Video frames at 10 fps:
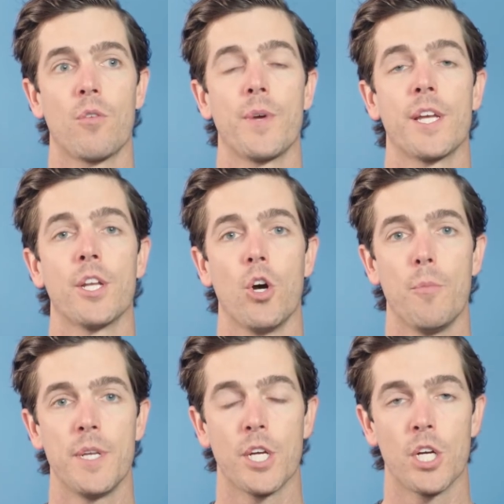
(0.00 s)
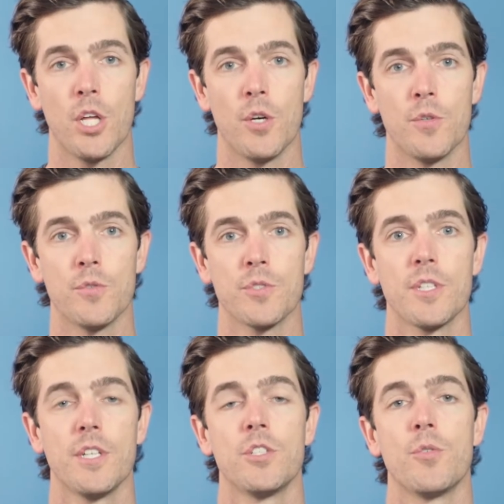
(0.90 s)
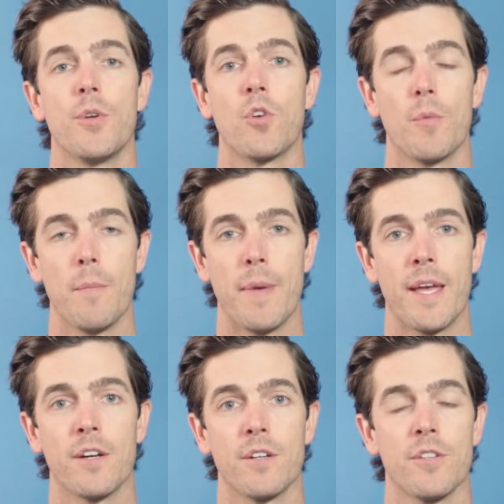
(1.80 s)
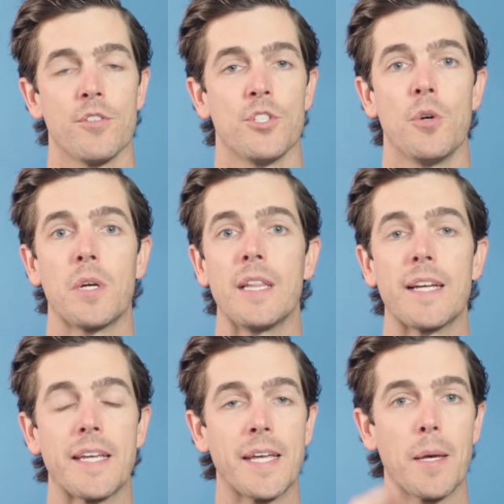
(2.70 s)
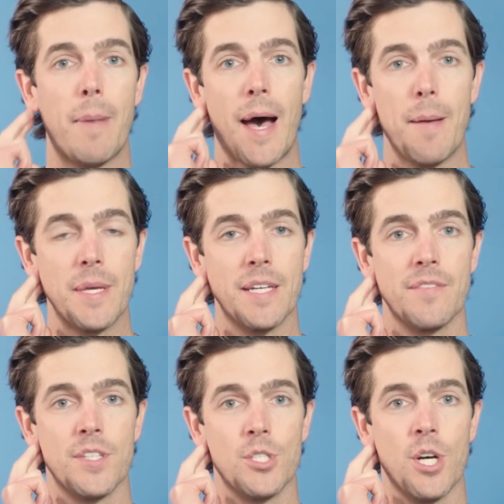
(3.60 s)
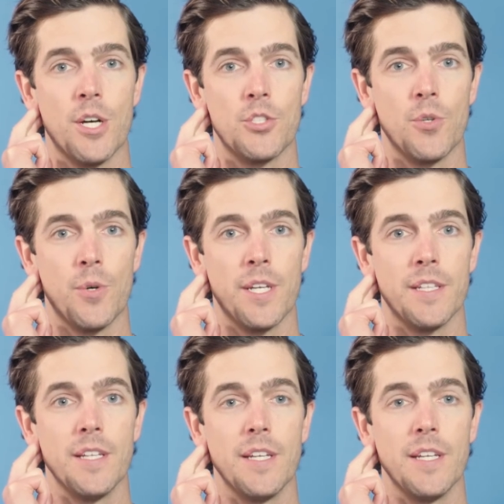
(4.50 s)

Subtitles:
We can open and close to a normal manner. There's no clicking and popping of the jaw joint.